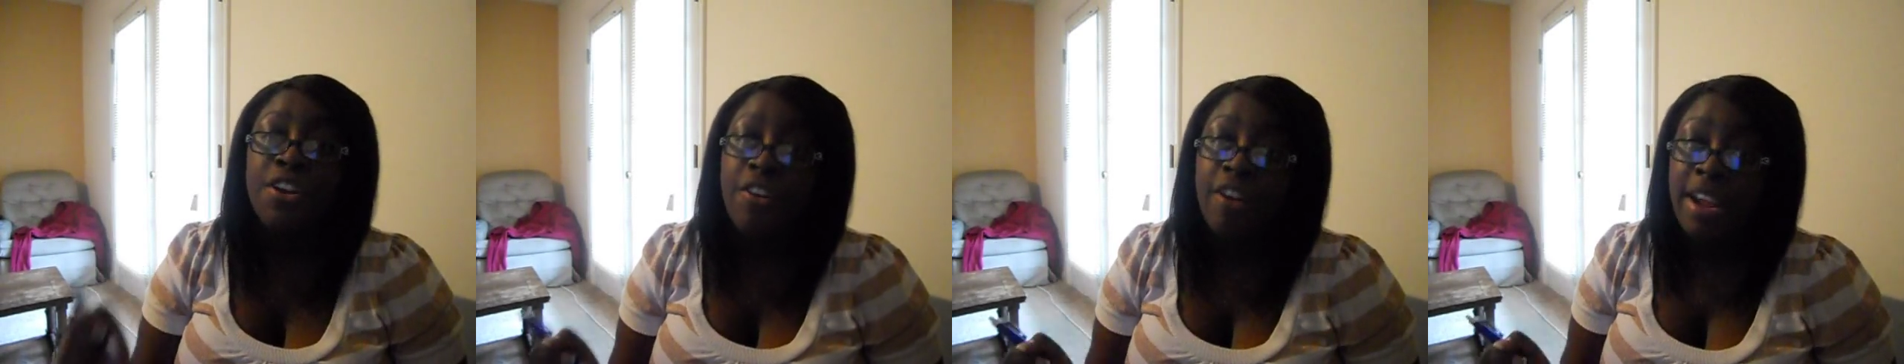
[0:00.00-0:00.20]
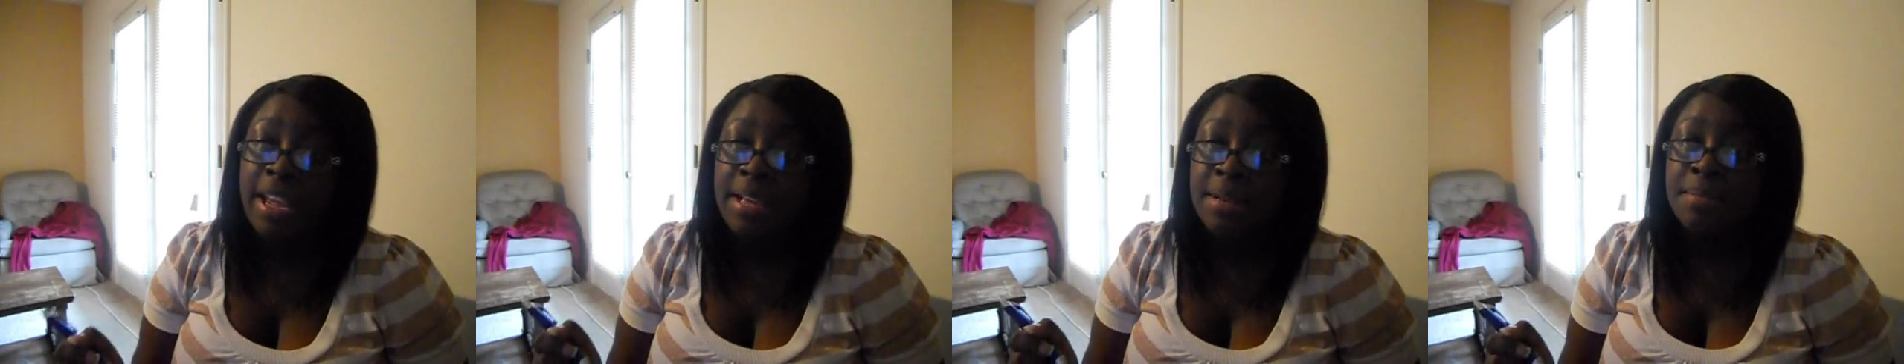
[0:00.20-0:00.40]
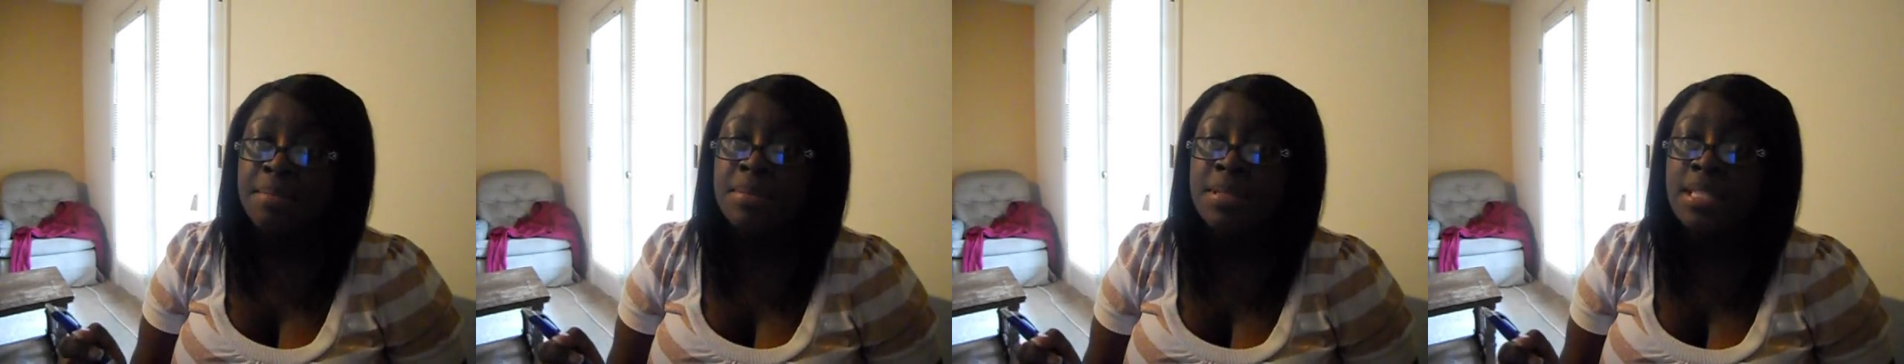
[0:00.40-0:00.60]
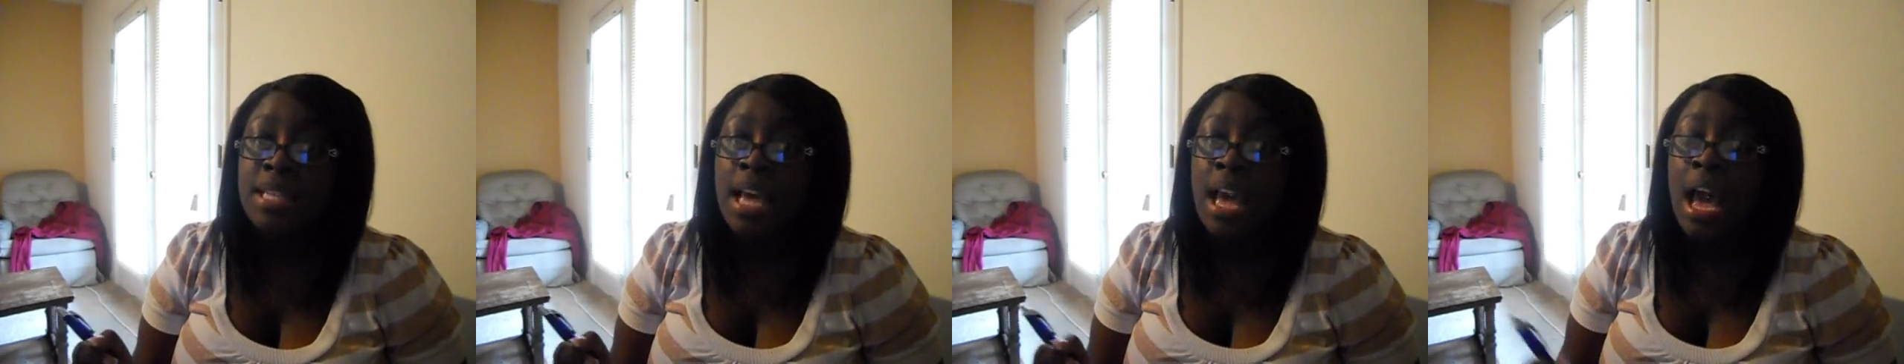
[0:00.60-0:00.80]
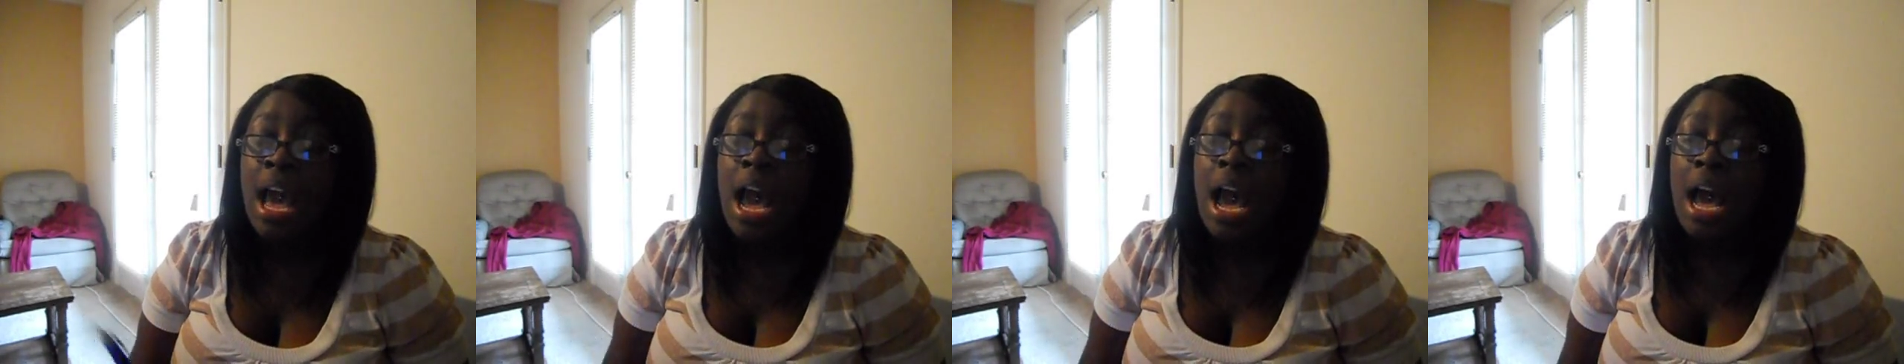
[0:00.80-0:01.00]
grams
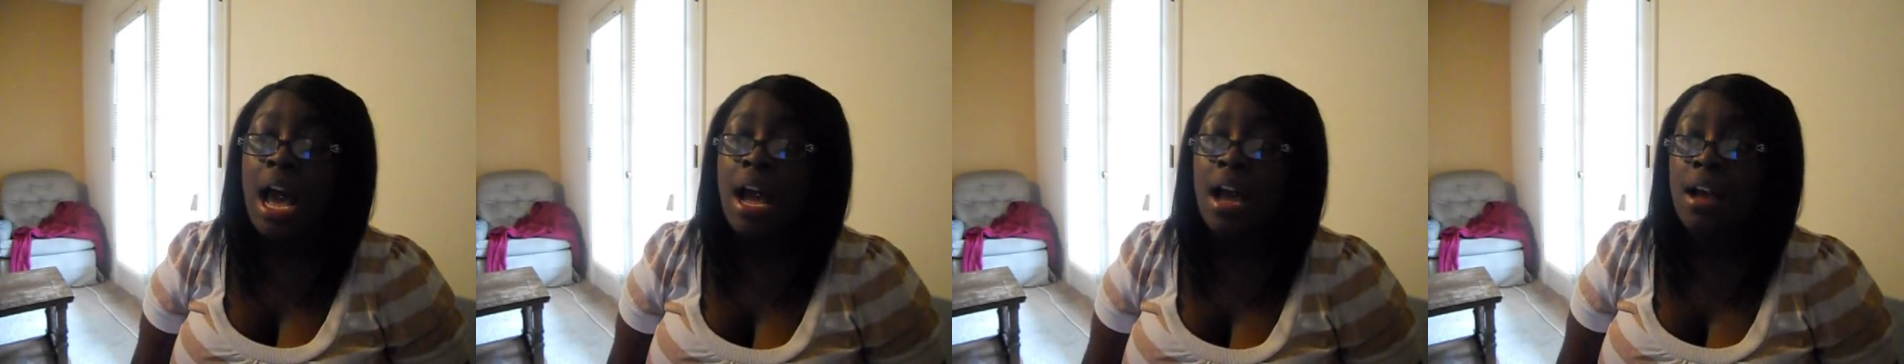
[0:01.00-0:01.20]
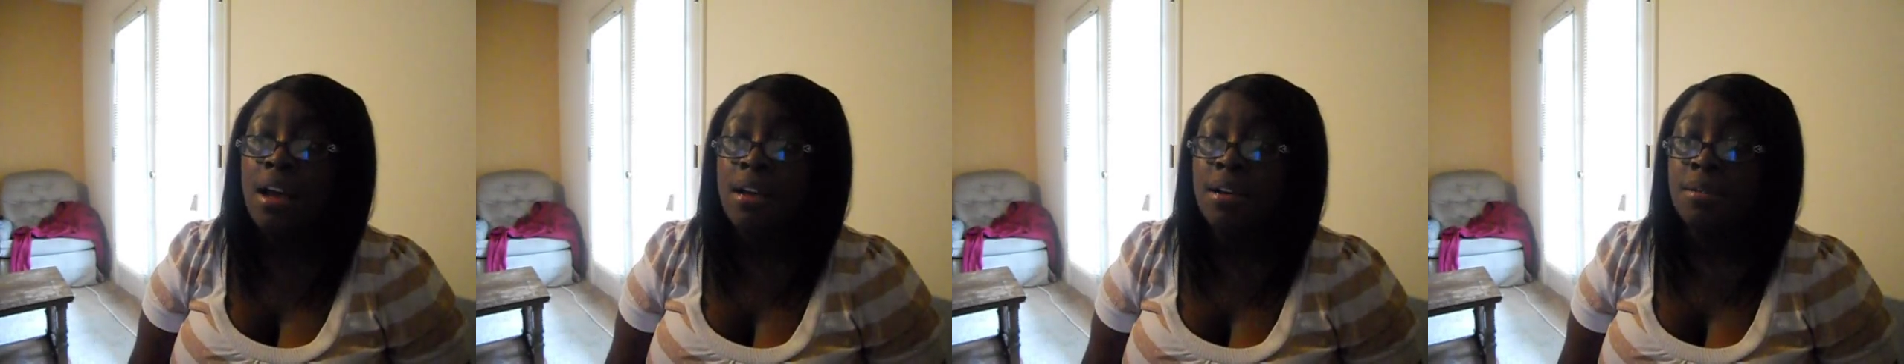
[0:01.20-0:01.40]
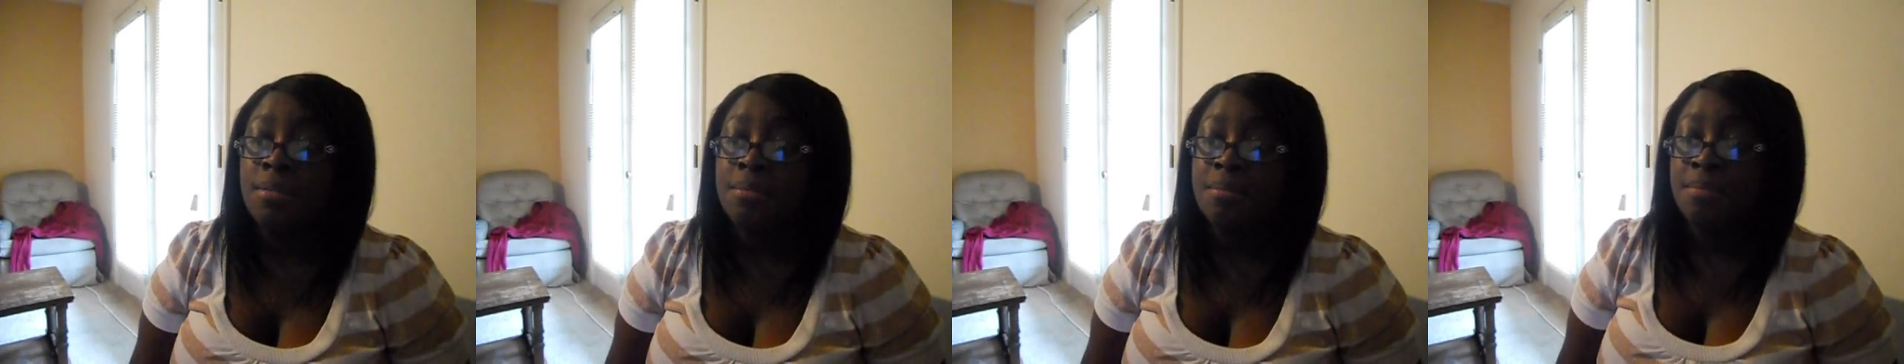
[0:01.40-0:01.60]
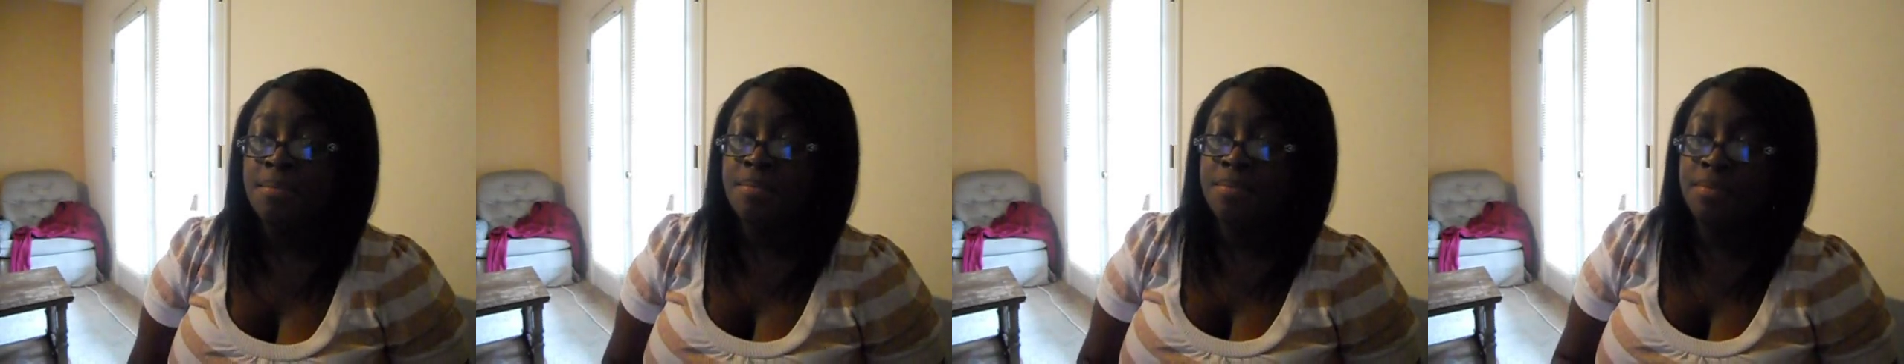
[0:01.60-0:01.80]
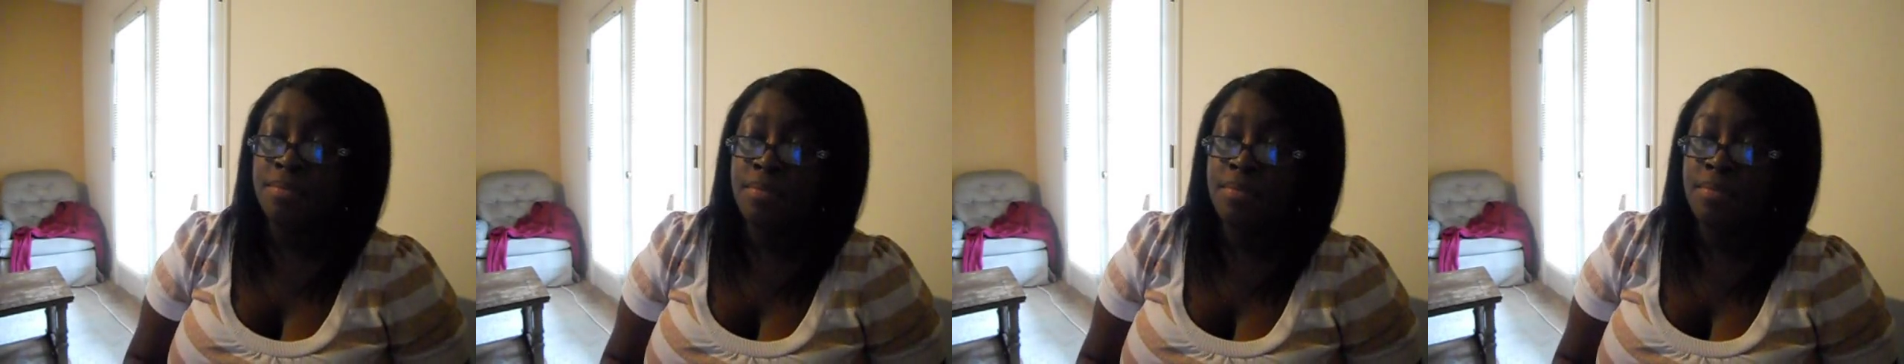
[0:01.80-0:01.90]
um,